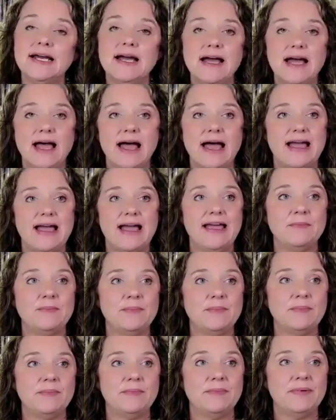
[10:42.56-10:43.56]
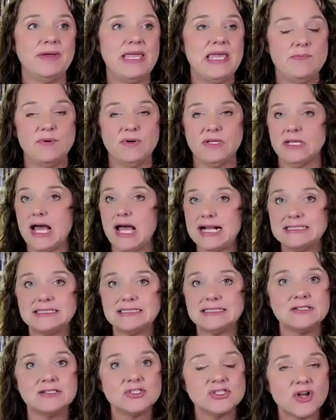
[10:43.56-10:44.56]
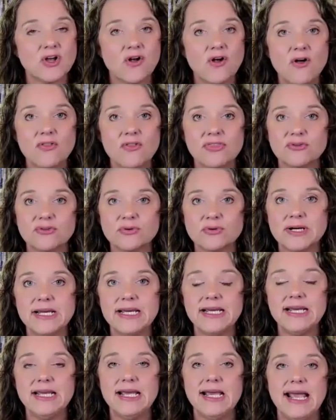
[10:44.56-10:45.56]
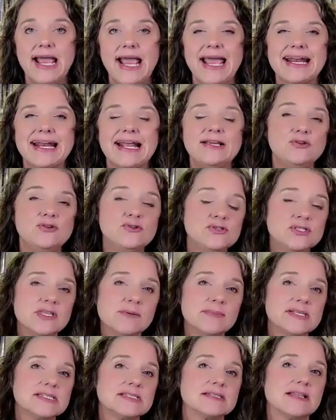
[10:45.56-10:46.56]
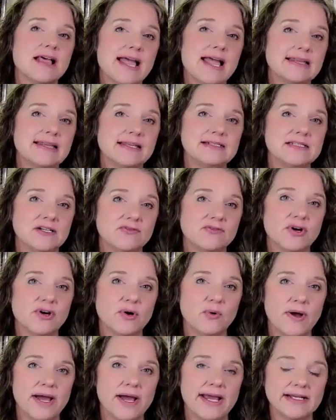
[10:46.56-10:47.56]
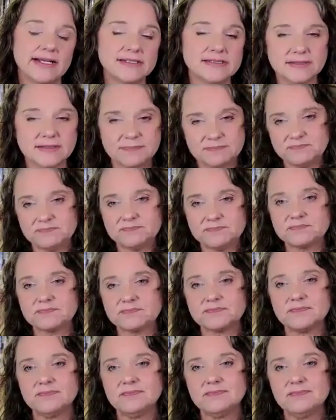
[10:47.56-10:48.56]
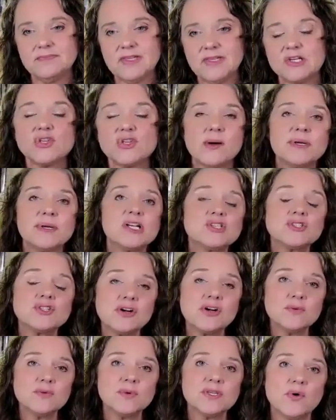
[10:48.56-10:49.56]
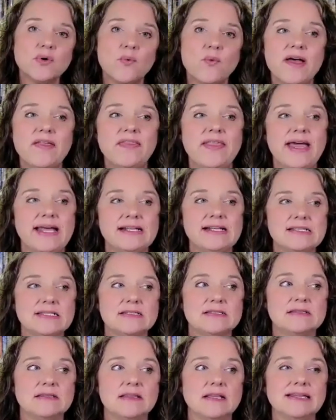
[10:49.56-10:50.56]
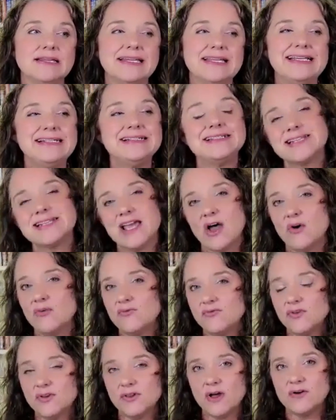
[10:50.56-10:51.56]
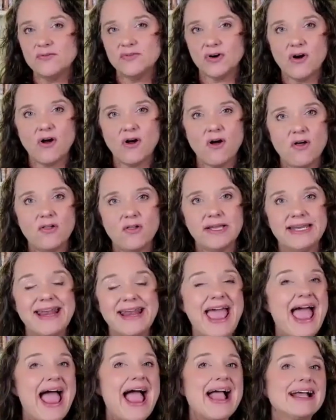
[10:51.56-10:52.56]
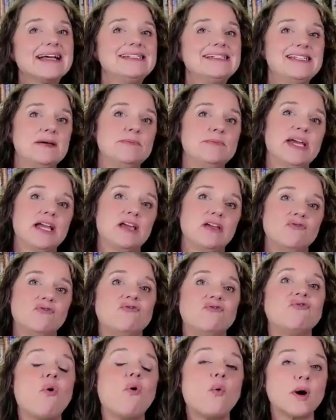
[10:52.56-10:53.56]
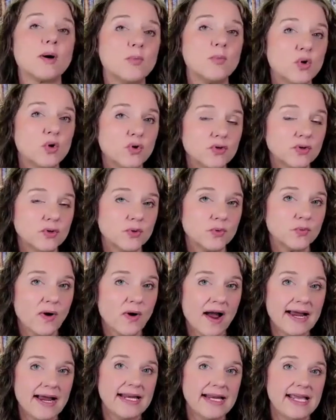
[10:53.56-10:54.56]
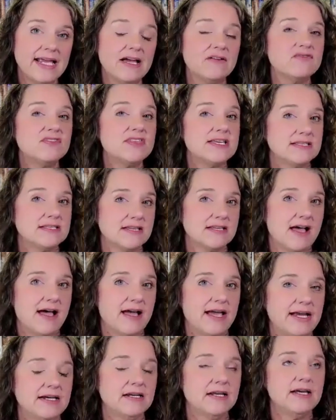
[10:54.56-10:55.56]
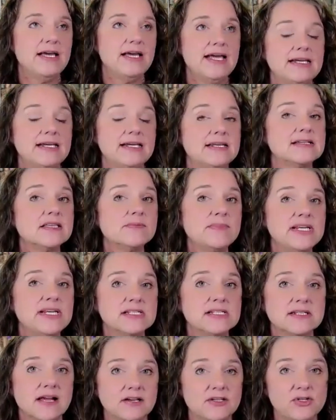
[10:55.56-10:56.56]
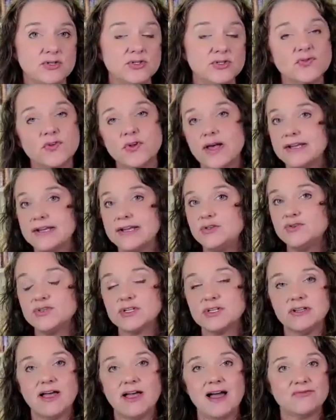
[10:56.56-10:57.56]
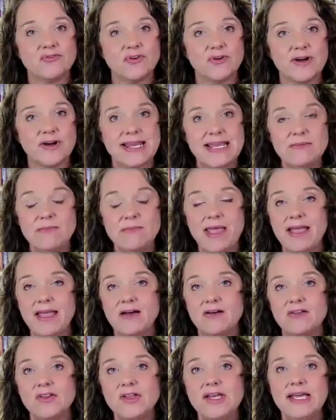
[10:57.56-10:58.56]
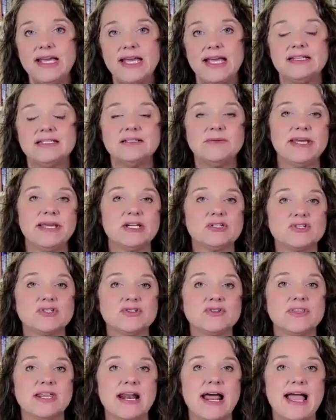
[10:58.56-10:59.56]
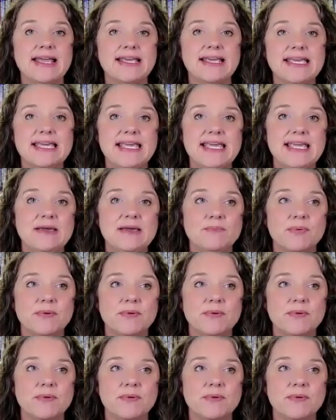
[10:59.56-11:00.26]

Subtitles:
I keep a license to all three, and I use them in slightly different ways. So I'm going to start with the one that's the least helpful overall in academic and formal writing of this kind. It doesn't mean it's not useful. I use it a lot for email and to make sure that I keep